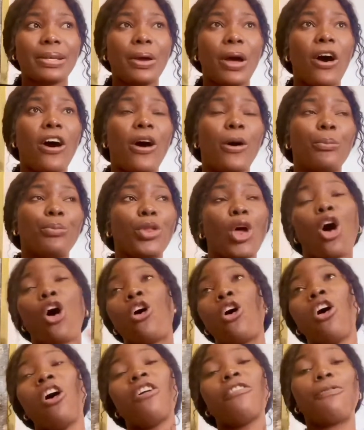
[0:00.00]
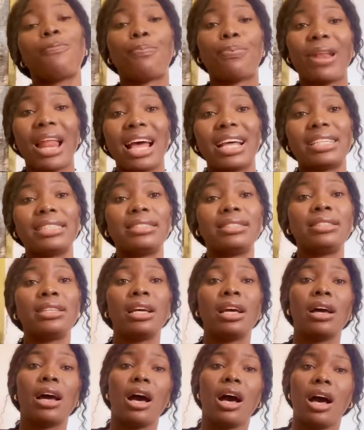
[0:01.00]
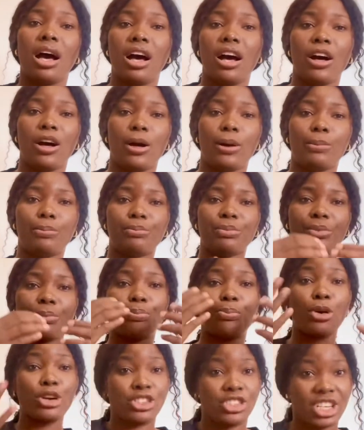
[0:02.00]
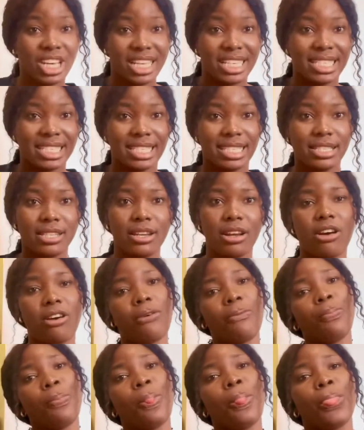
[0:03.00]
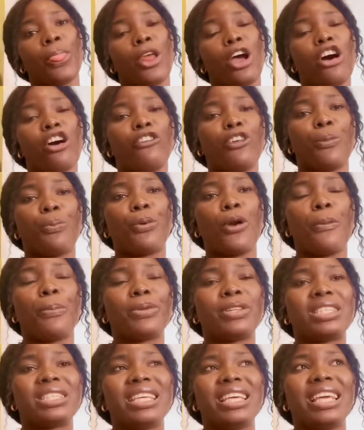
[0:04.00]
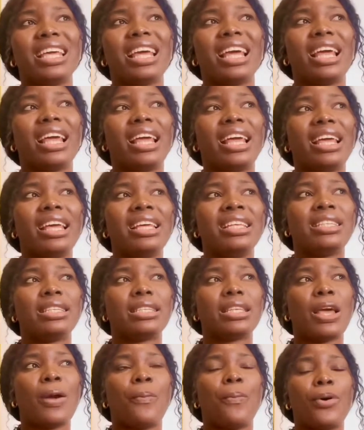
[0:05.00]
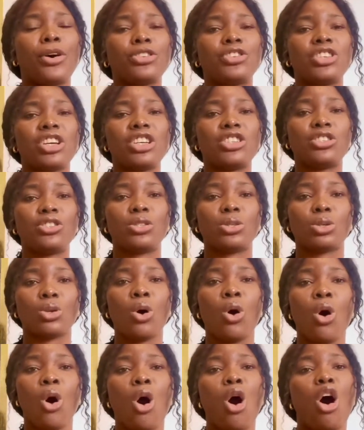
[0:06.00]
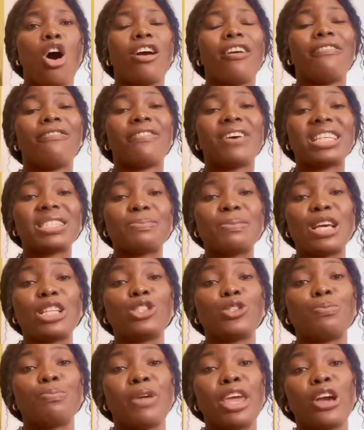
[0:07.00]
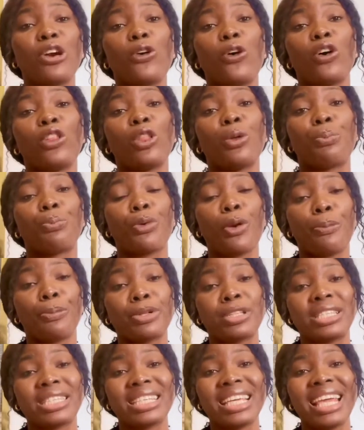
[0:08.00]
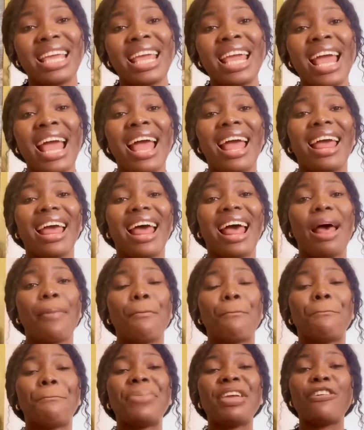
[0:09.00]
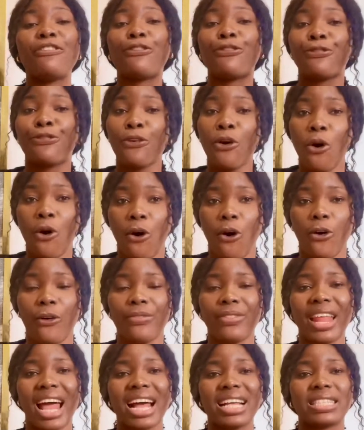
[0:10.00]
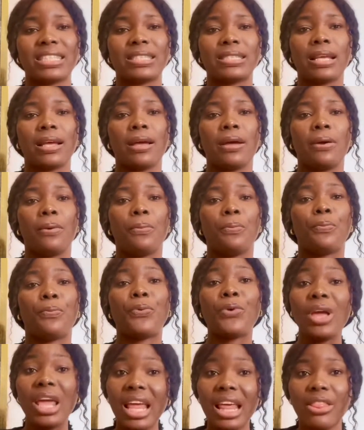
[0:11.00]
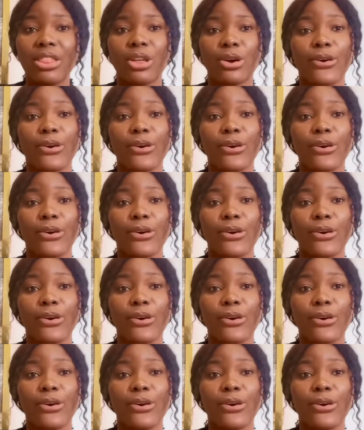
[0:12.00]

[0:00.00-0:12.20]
um, or off-plan um, purchase of a property is a purchase or investment to make on the property before that's pre the